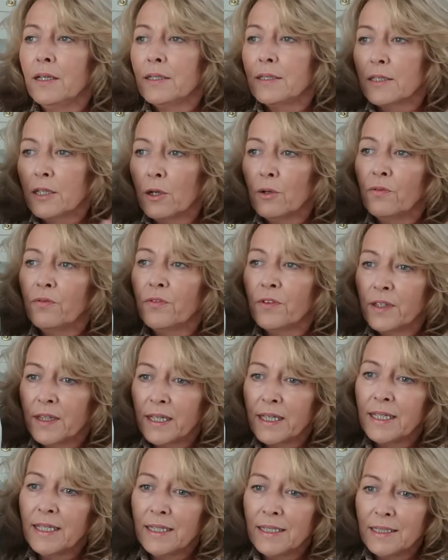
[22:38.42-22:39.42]
So for
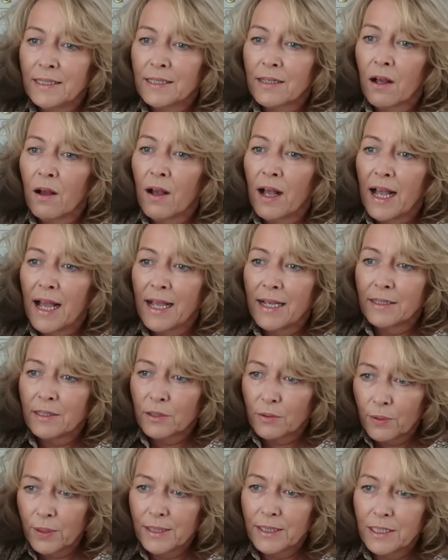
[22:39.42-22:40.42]
these, I
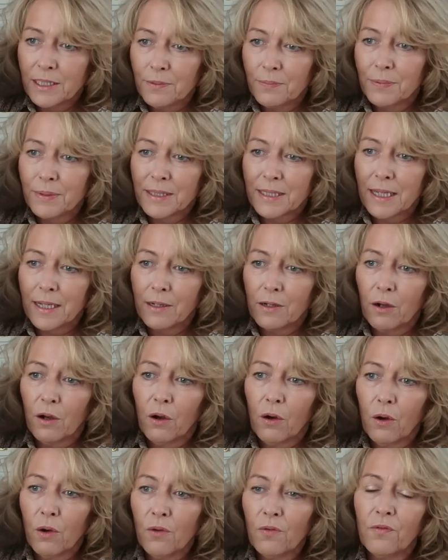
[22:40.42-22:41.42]
had 20%
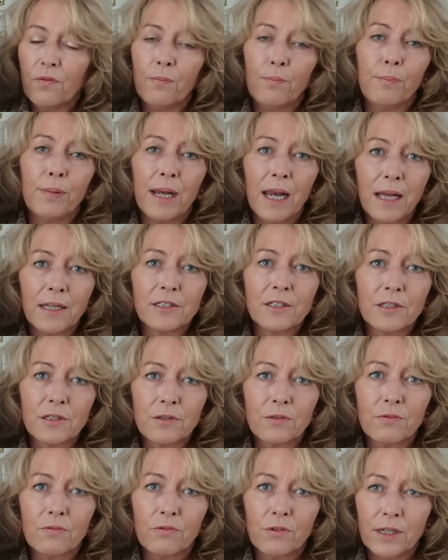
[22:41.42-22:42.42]
off
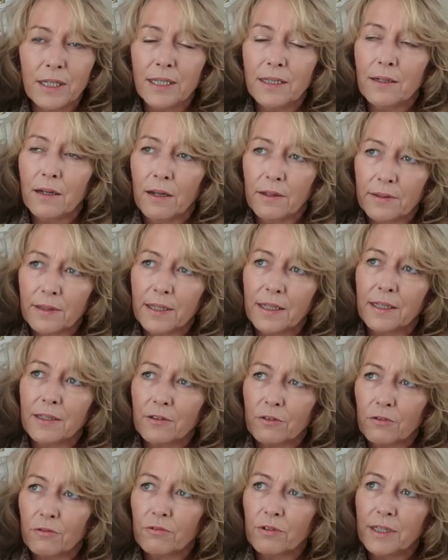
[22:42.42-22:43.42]
plus
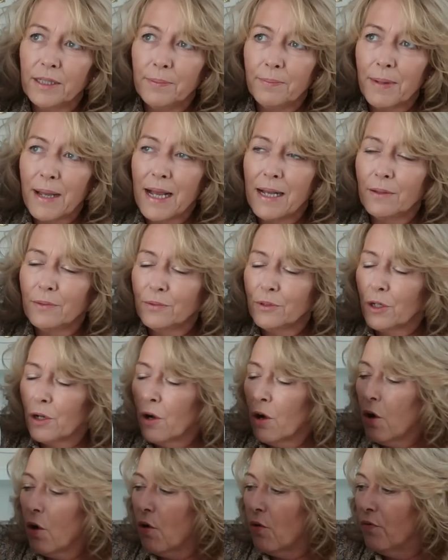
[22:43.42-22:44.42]

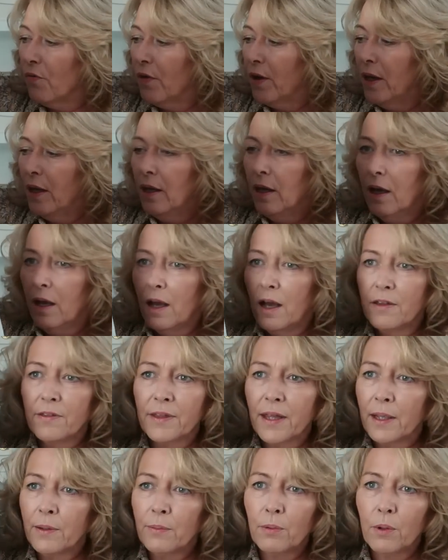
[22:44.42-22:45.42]
£3 off.
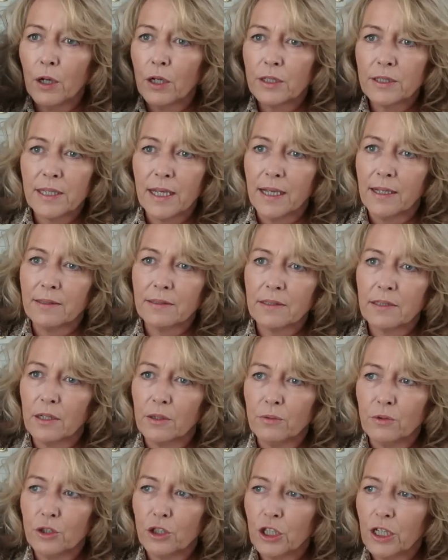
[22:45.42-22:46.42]
And they worked out
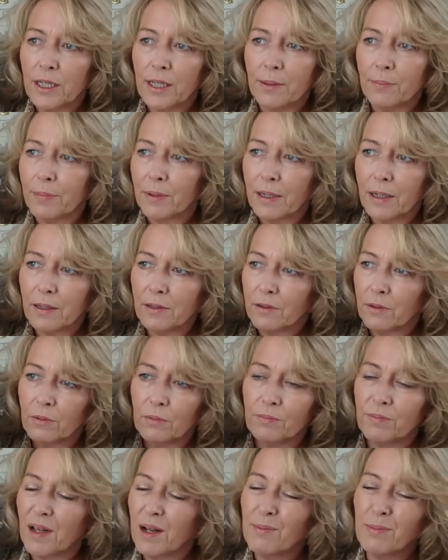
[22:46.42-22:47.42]
so cheap, and I
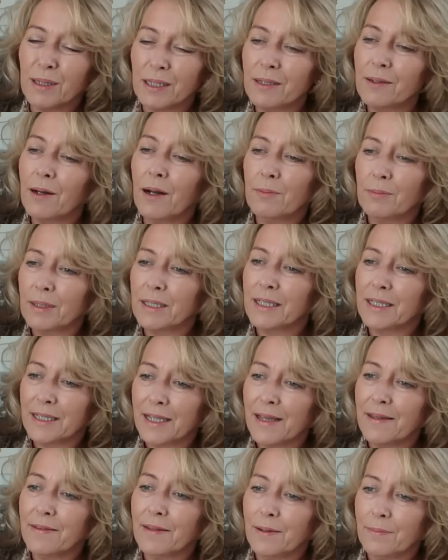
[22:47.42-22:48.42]
thought, I'm going to
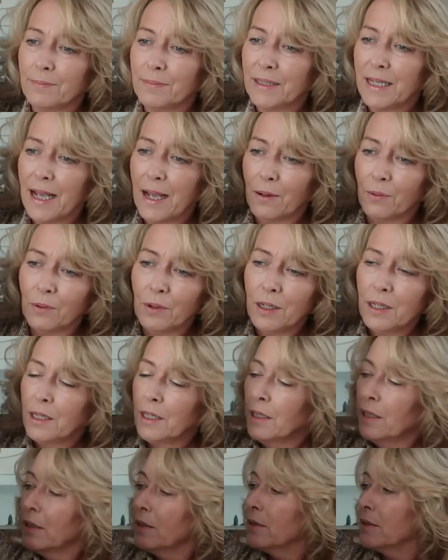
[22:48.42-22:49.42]
get them now.
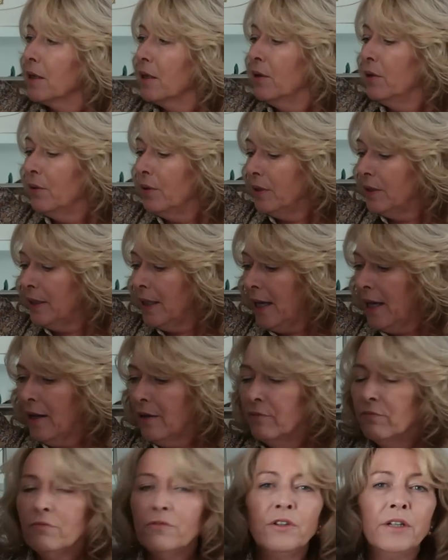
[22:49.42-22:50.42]
So,
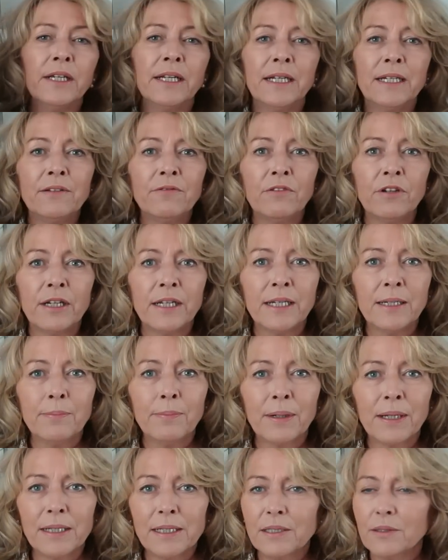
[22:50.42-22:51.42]
yeah, really, really
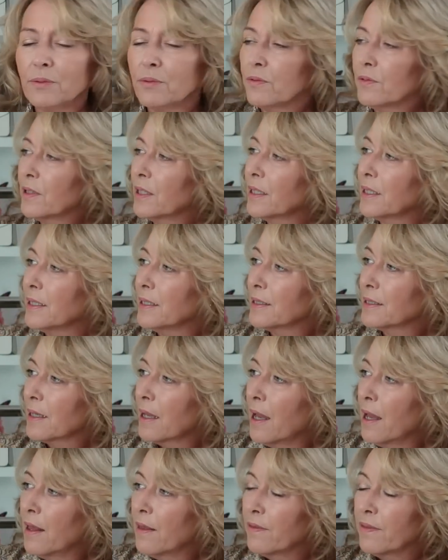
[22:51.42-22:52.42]
pleased with these.
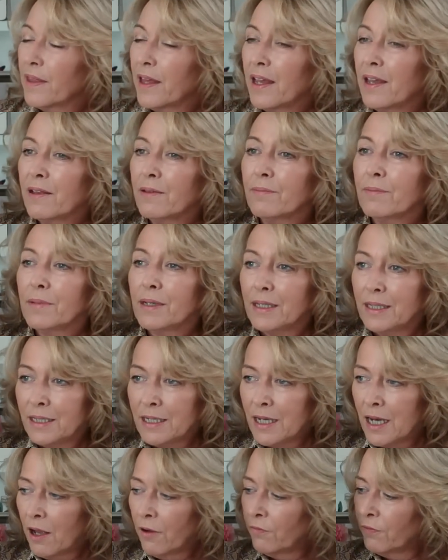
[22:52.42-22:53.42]
They're
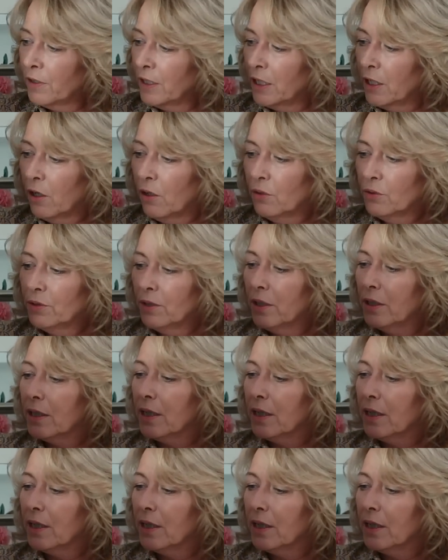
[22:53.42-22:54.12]
lovely on,